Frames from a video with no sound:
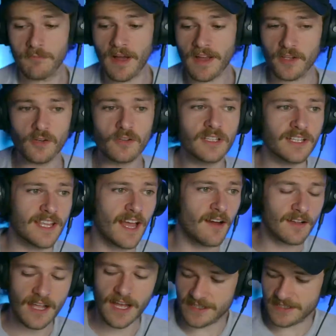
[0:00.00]
my Google
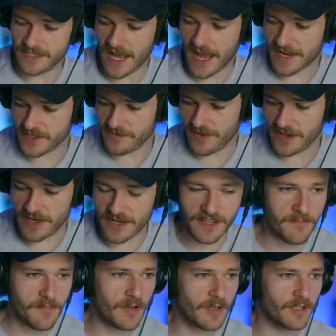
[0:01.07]
account got deactivated in
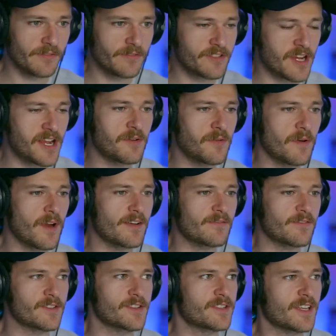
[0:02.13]
the middle of January
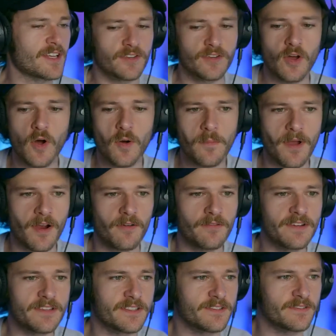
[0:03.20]
for just like no apparent
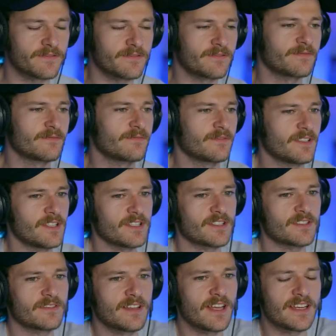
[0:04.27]
reason. They
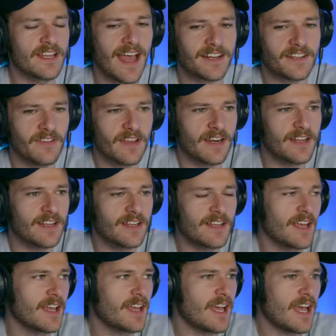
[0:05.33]
just they deactivated
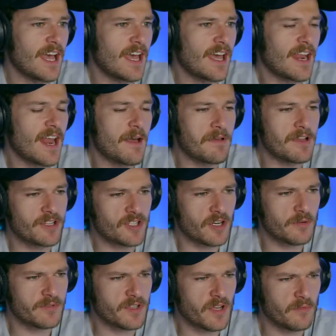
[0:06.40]
it, and I made sure
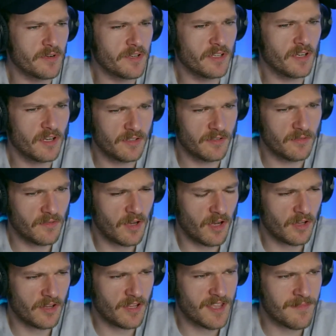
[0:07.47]
it was all real, all the
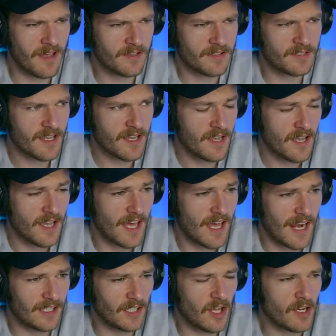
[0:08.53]
all the emails,
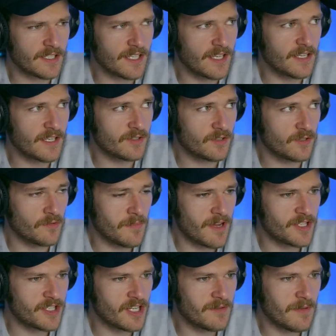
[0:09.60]
and I logged into
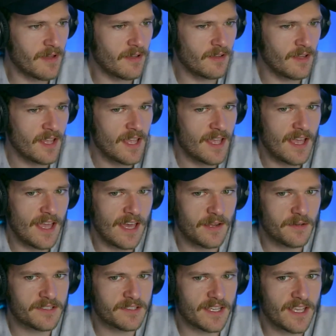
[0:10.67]
my Gmail and
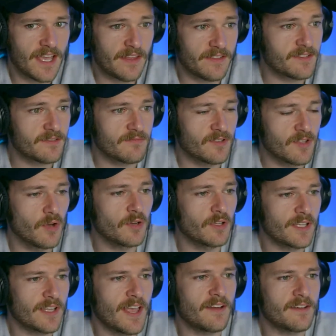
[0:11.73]
it was like, yeah, this
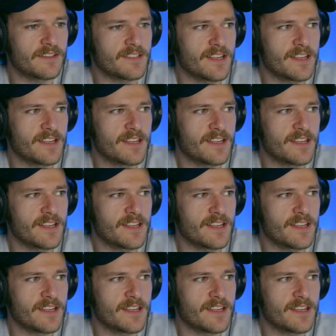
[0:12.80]
Google account is